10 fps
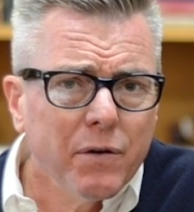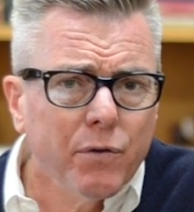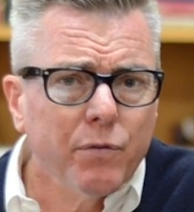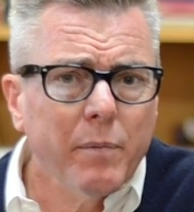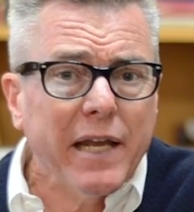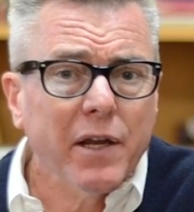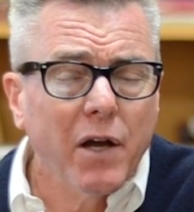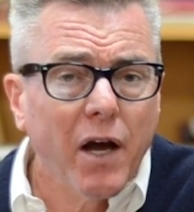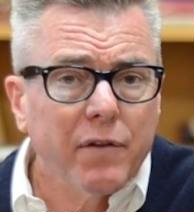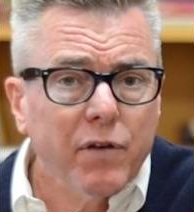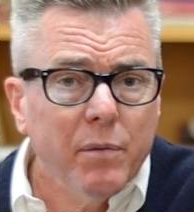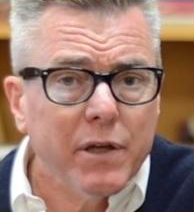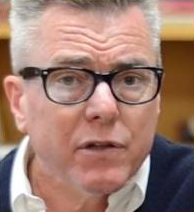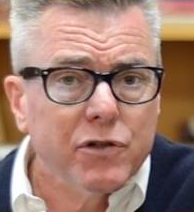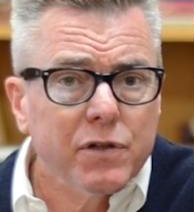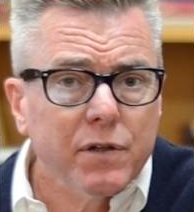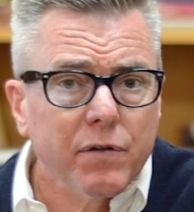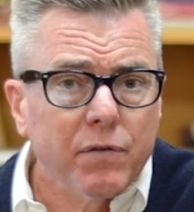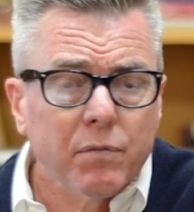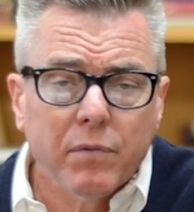who's made in God's image,
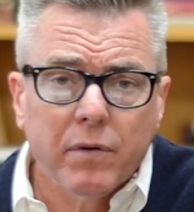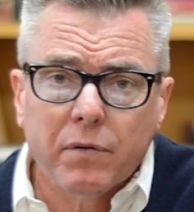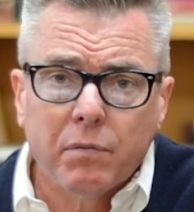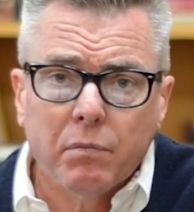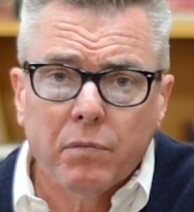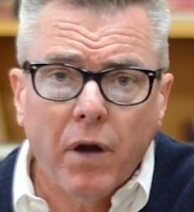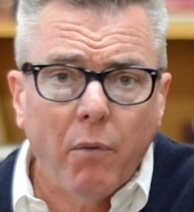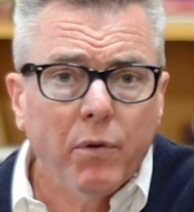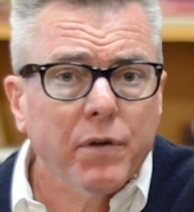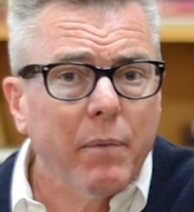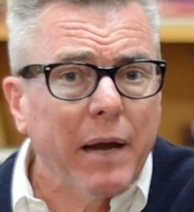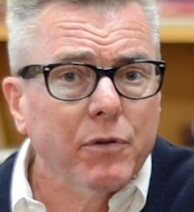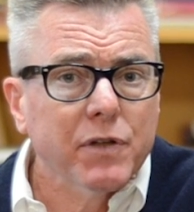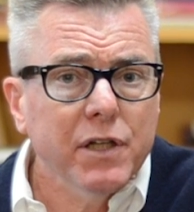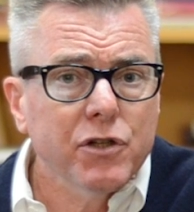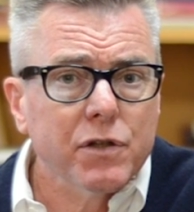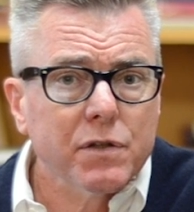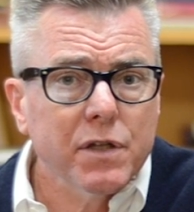is, is not what the Bible teaches.